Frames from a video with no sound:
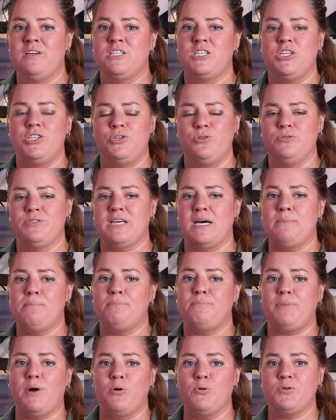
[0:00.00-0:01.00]
to use on
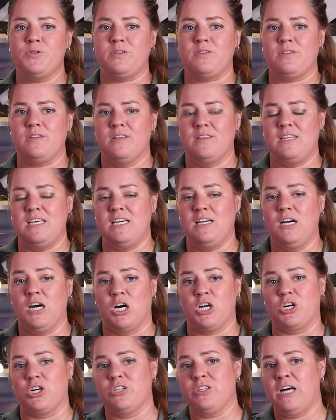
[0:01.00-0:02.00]
both the
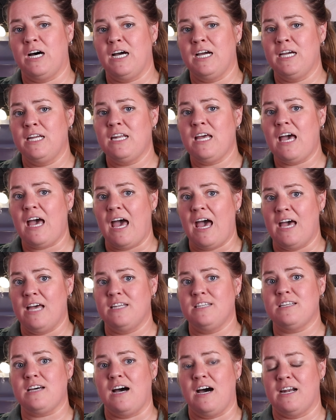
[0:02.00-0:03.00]
gutter line
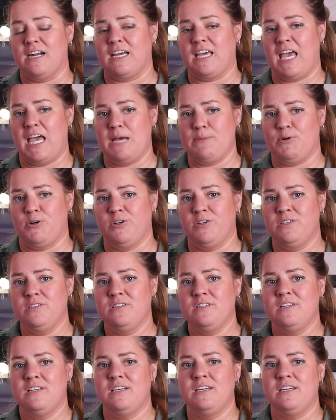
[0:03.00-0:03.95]
and on a gable.